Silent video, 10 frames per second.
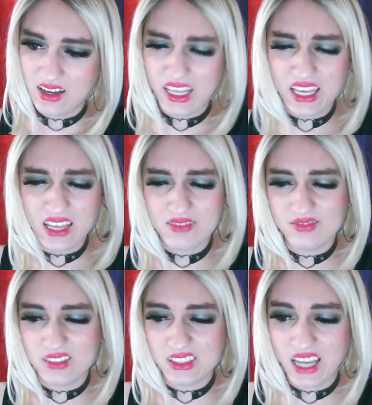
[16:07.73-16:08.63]
I
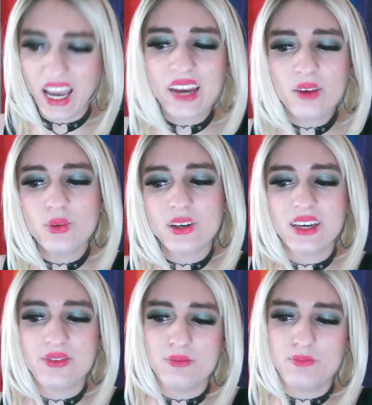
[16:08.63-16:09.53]
don't want to
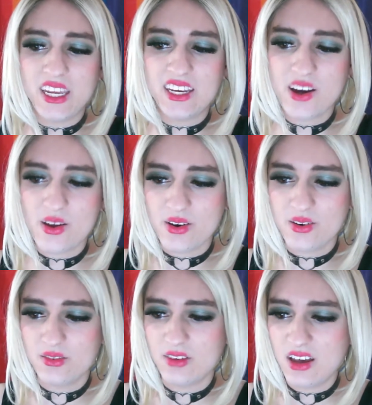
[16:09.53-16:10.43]
give it a B tier
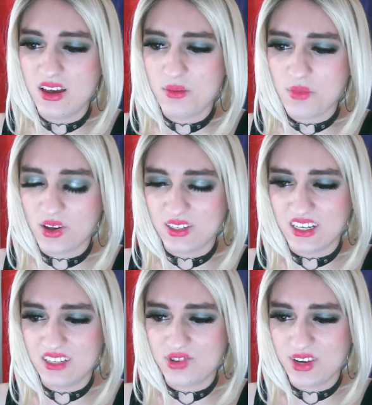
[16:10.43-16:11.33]
though, because it
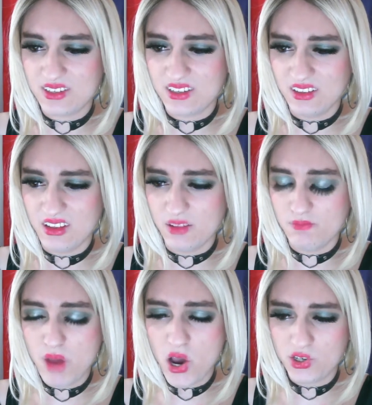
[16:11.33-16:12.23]
is just a little
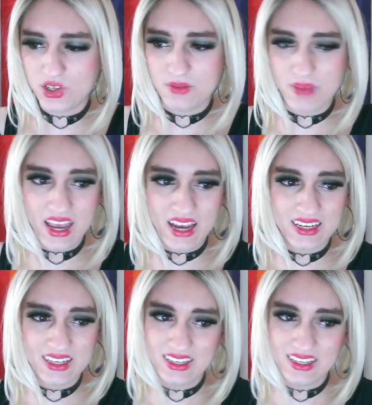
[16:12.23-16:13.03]
pudgy man,